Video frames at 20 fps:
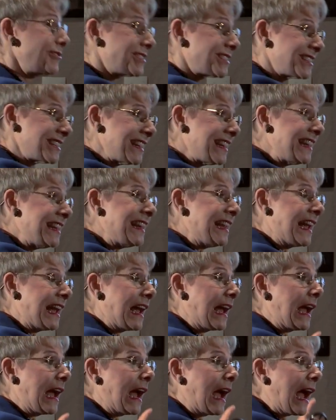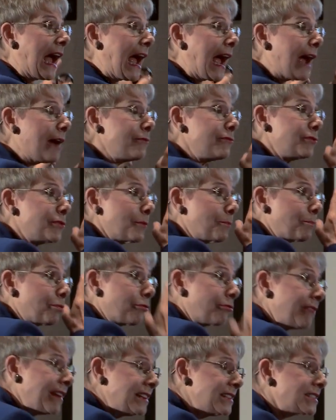you see how the
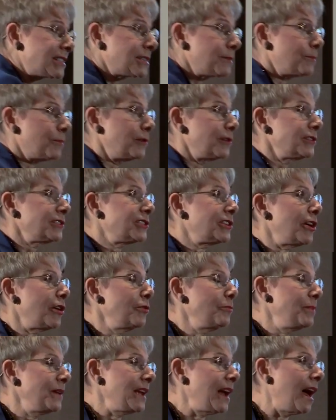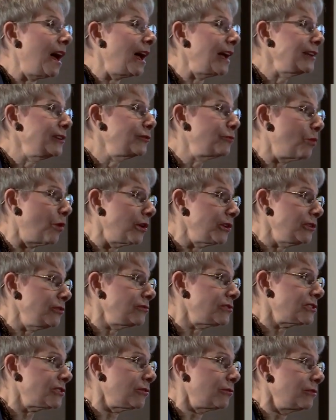principles go behind what
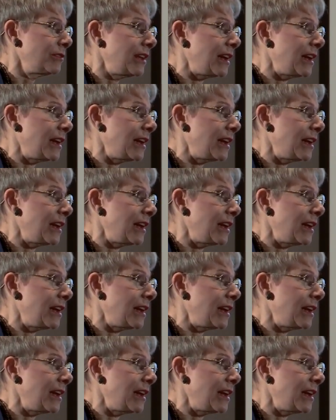you saw